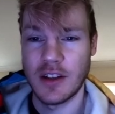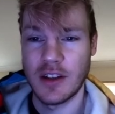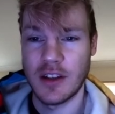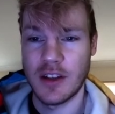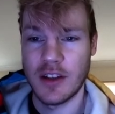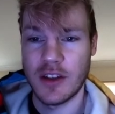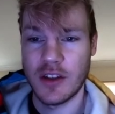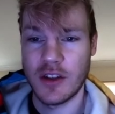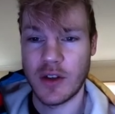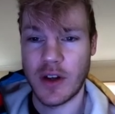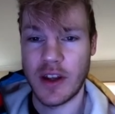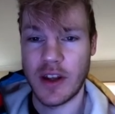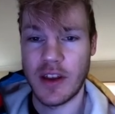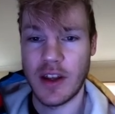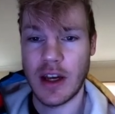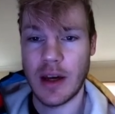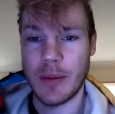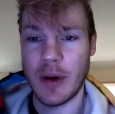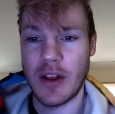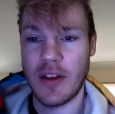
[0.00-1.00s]
So I think I
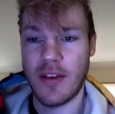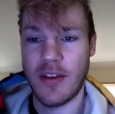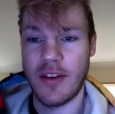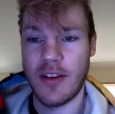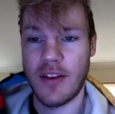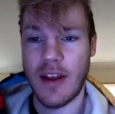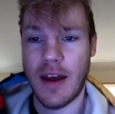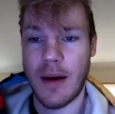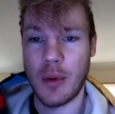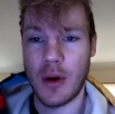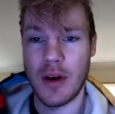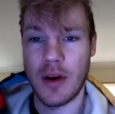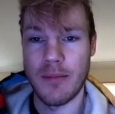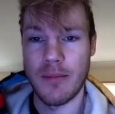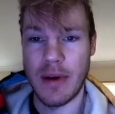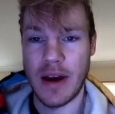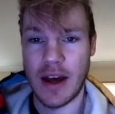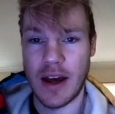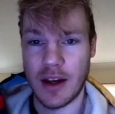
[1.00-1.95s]
might step on back.